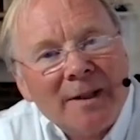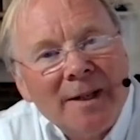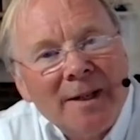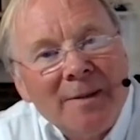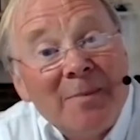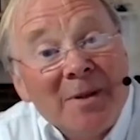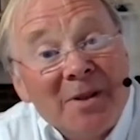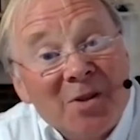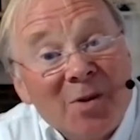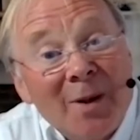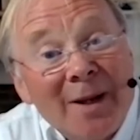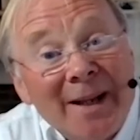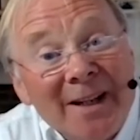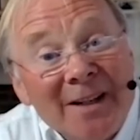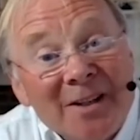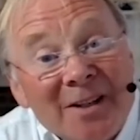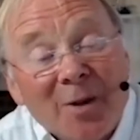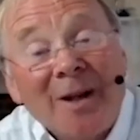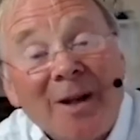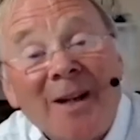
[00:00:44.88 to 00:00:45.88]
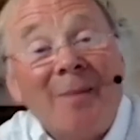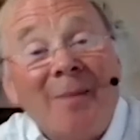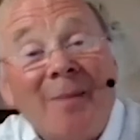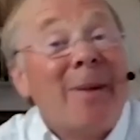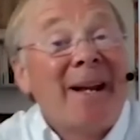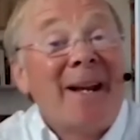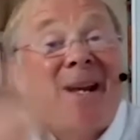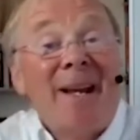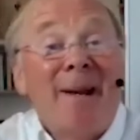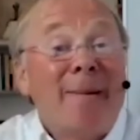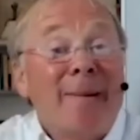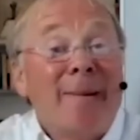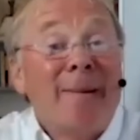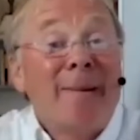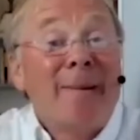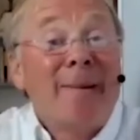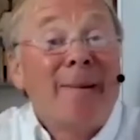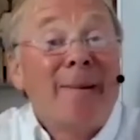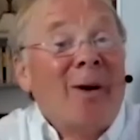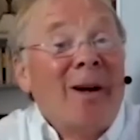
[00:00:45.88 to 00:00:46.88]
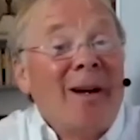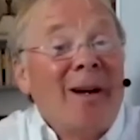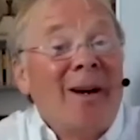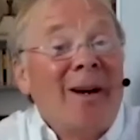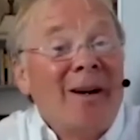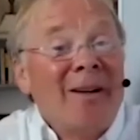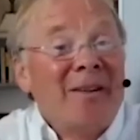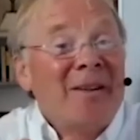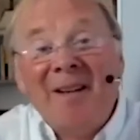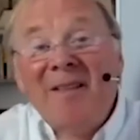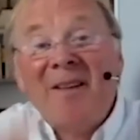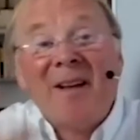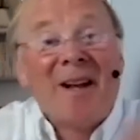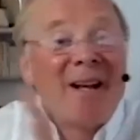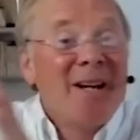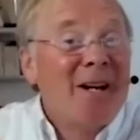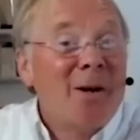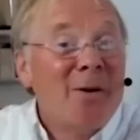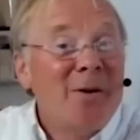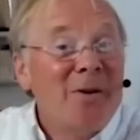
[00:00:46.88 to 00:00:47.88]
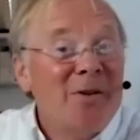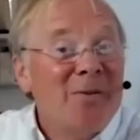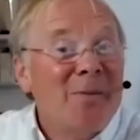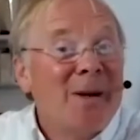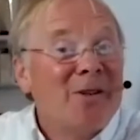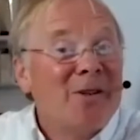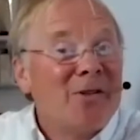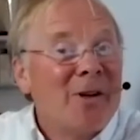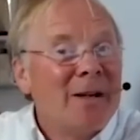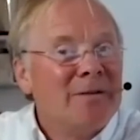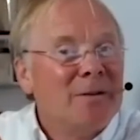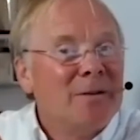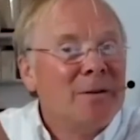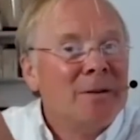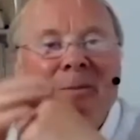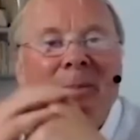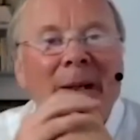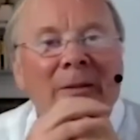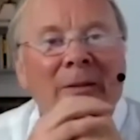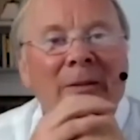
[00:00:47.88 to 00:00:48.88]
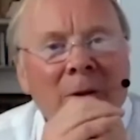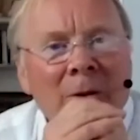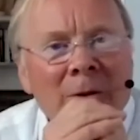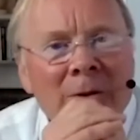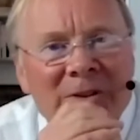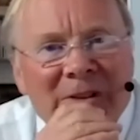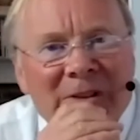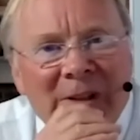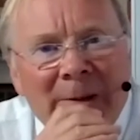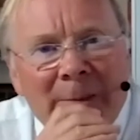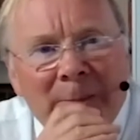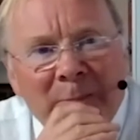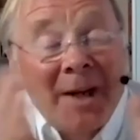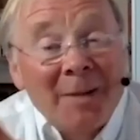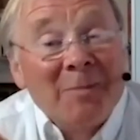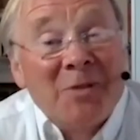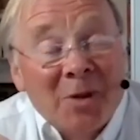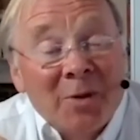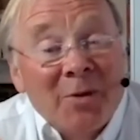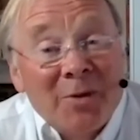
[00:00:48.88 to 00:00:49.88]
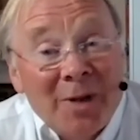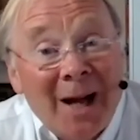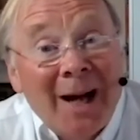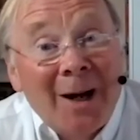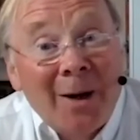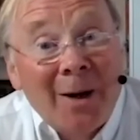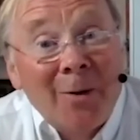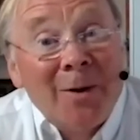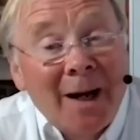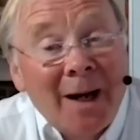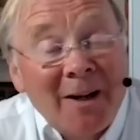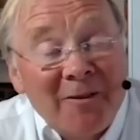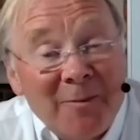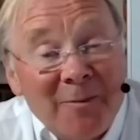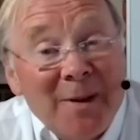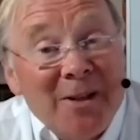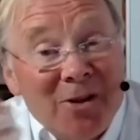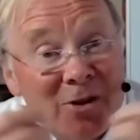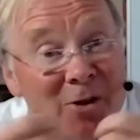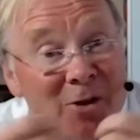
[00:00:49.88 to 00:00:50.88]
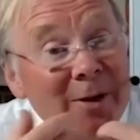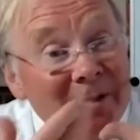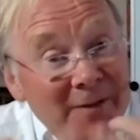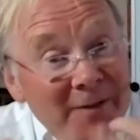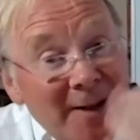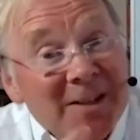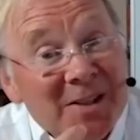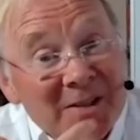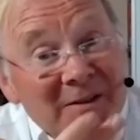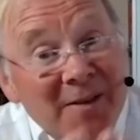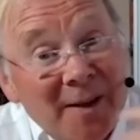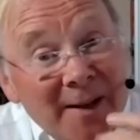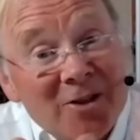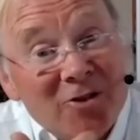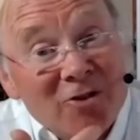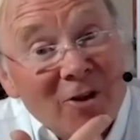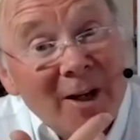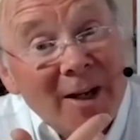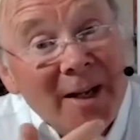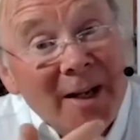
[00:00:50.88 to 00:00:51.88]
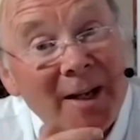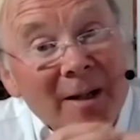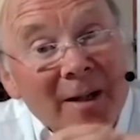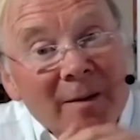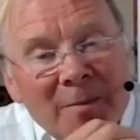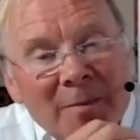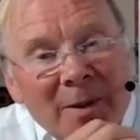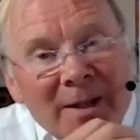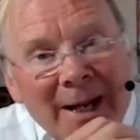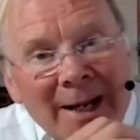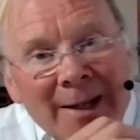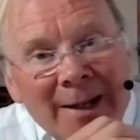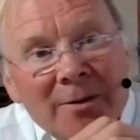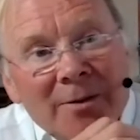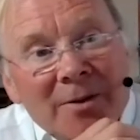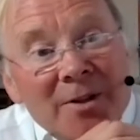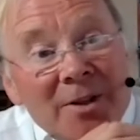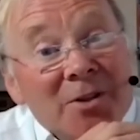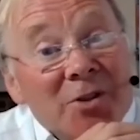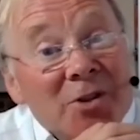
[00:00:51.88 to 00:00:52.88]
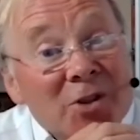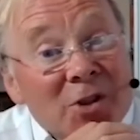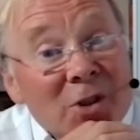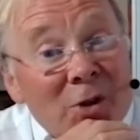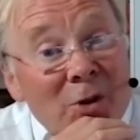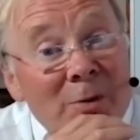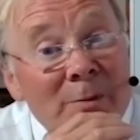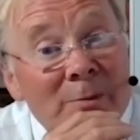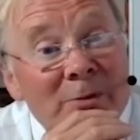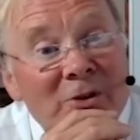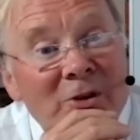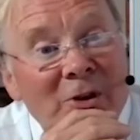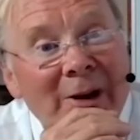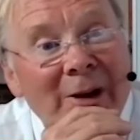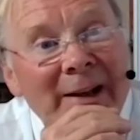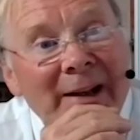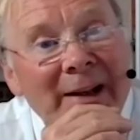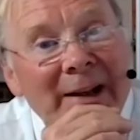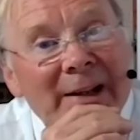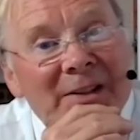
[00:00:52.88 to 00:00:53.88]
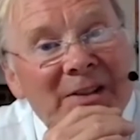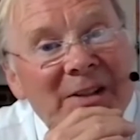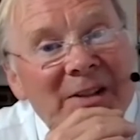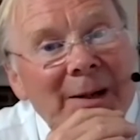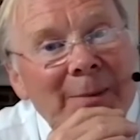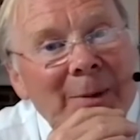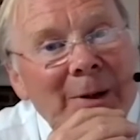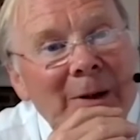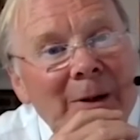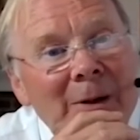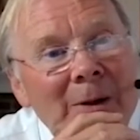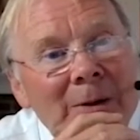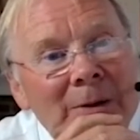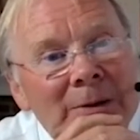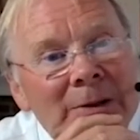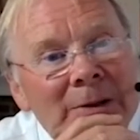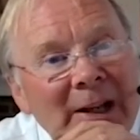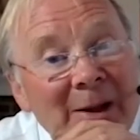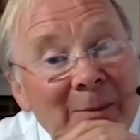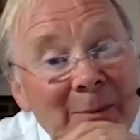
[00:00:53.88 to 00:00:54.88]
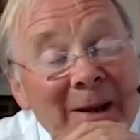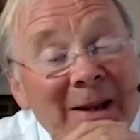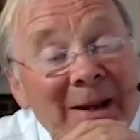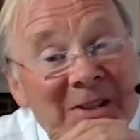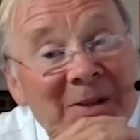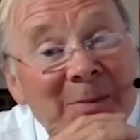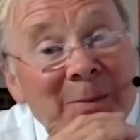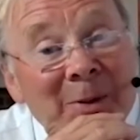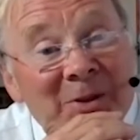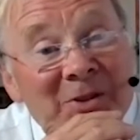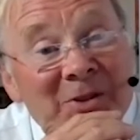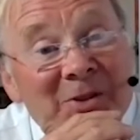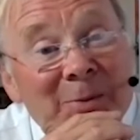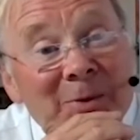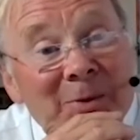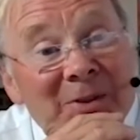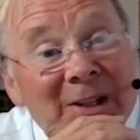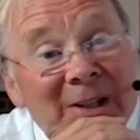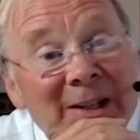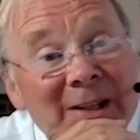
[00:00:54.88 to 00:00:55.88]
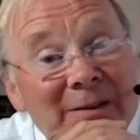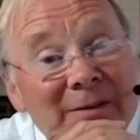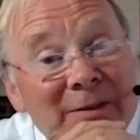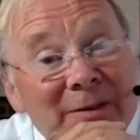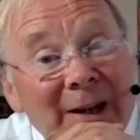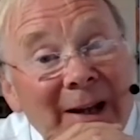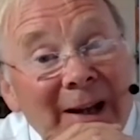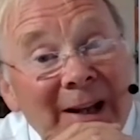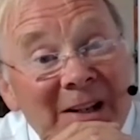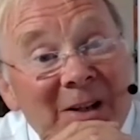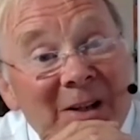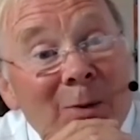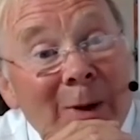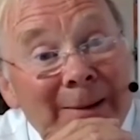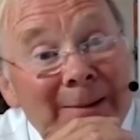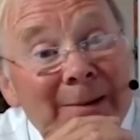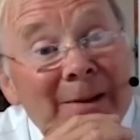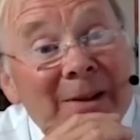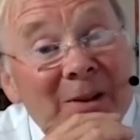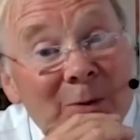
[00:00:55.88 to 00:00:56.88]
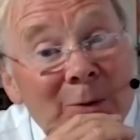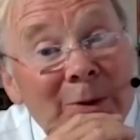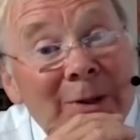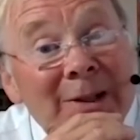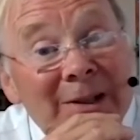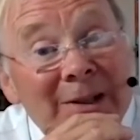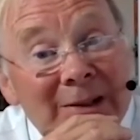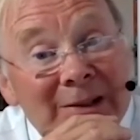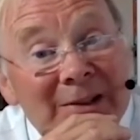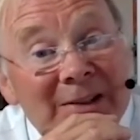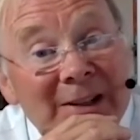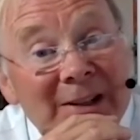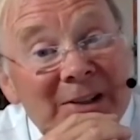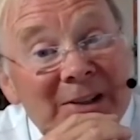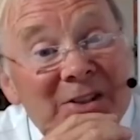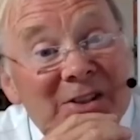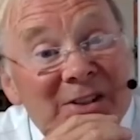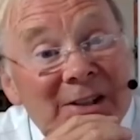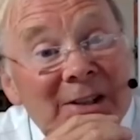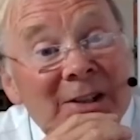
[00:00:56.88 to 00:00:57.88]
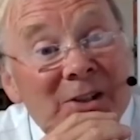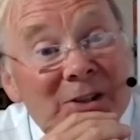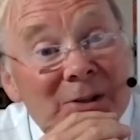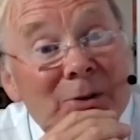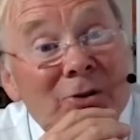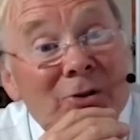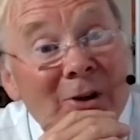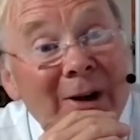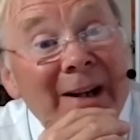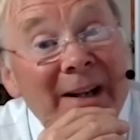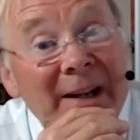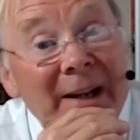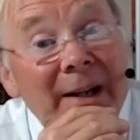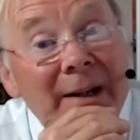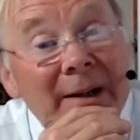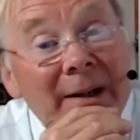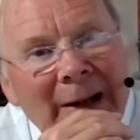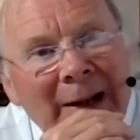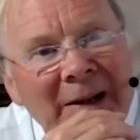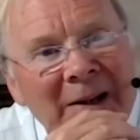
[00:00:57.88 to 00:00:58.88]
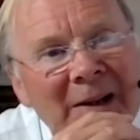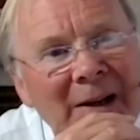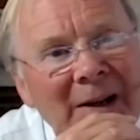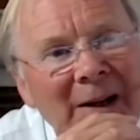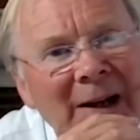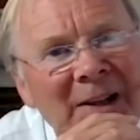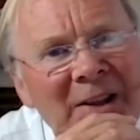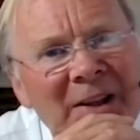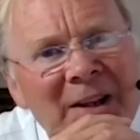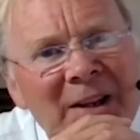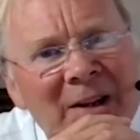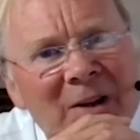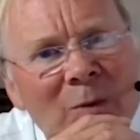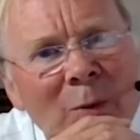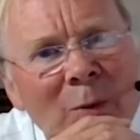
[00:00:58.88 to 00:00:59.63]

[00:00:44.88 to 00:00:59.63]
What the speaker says: in between. So I come back here and I work quite hard and then I go and do my travel. But of course, and up till now, I've been doing face-to-face training. But now that Zoom training has come along, it makes it possible to live anywhere in the world and still do training. And I think